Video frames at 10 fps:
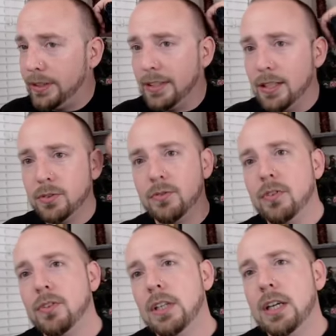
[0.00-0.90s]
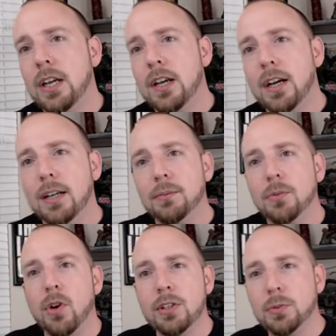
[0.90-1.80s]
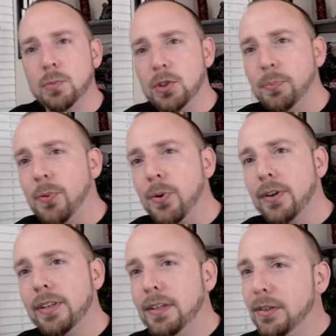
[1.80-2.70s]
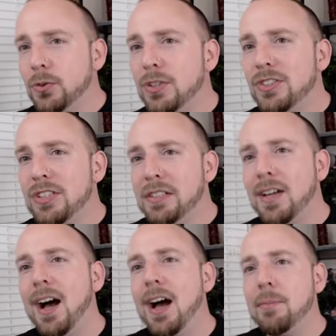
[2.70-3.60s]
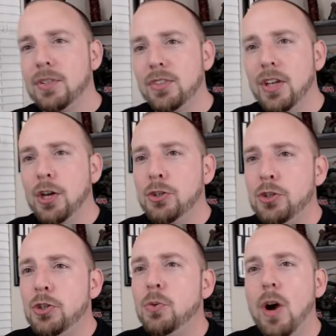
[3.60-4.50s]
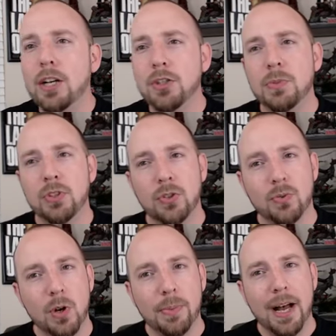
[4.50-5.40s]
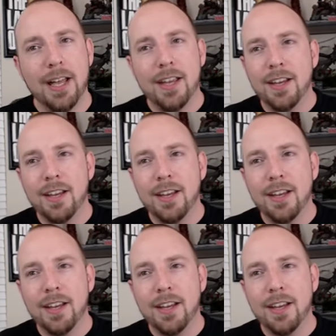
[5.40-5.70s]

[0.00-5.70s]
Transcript: That was um, awesome support there. Christy Thomas, do you watch Mr. Robot?